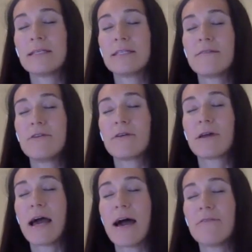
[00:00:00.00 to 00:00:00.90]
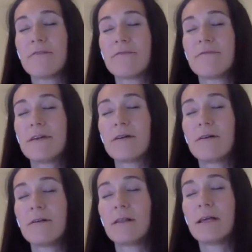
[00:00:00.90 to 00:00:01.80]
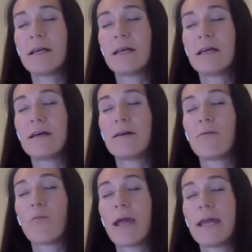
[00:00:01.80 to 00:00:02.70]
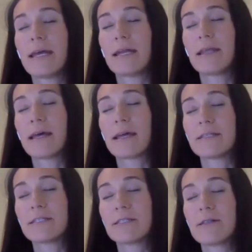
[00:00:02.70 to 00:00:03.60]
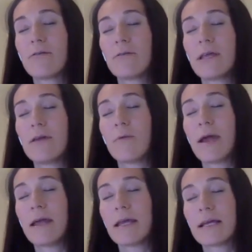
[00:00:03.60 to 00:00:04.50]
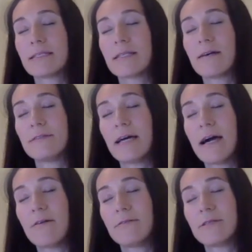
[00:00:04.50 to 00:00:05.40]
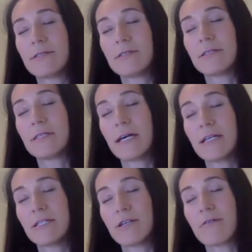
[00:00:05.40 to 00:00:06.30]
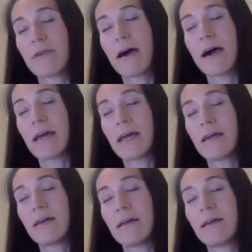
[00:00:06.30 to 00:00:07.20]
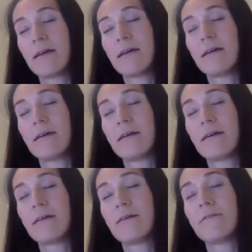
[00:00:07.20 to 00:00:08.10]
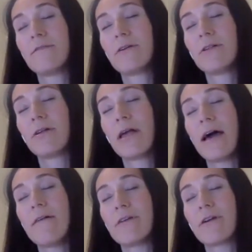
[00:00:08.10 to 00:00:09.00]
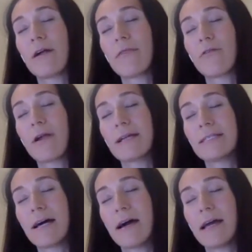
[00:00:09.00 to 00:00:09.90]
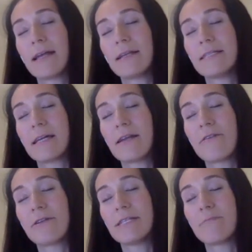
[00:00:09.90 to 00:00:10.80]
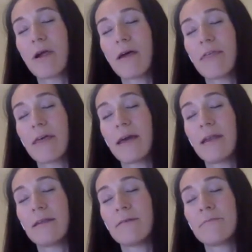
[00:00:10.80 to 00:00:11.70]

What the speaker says: and see if you can have it feel weighted, like it's slowly weighting itself down to touch your thigh. You feel a little heavier on the right side. Take another deep breath in